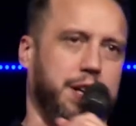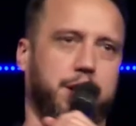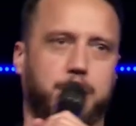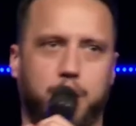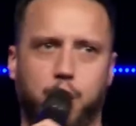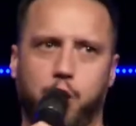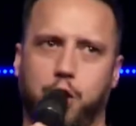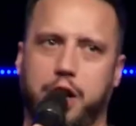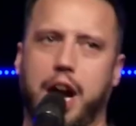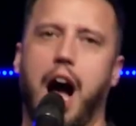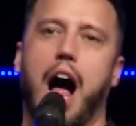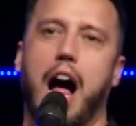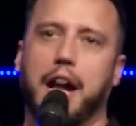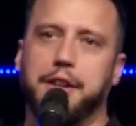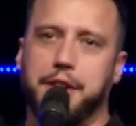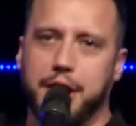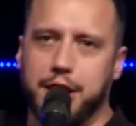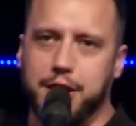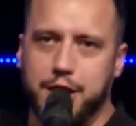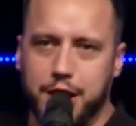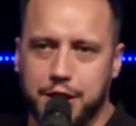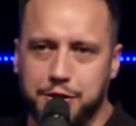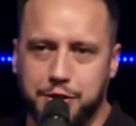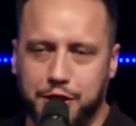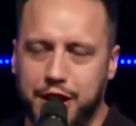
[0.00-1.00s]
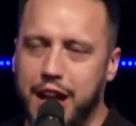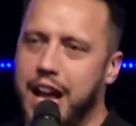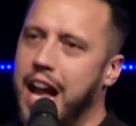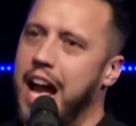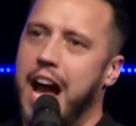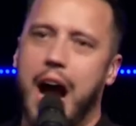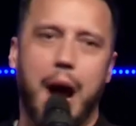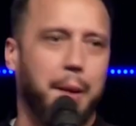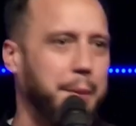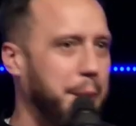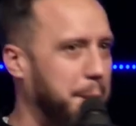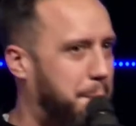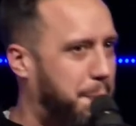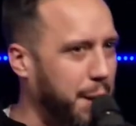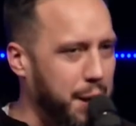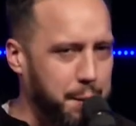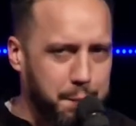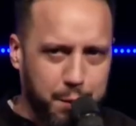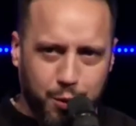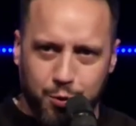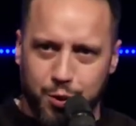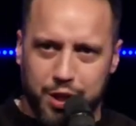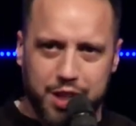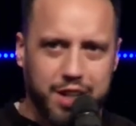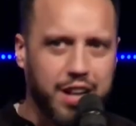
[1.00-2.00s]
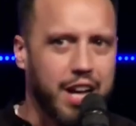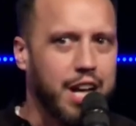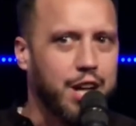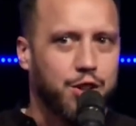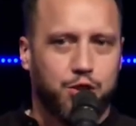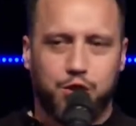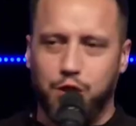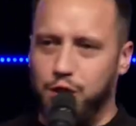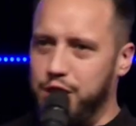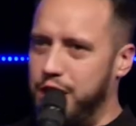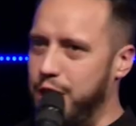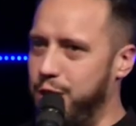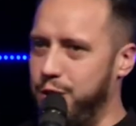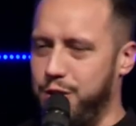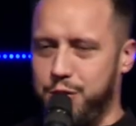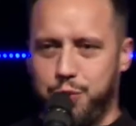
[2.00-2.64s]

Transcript: you know, God did this. I mean, people would, so there,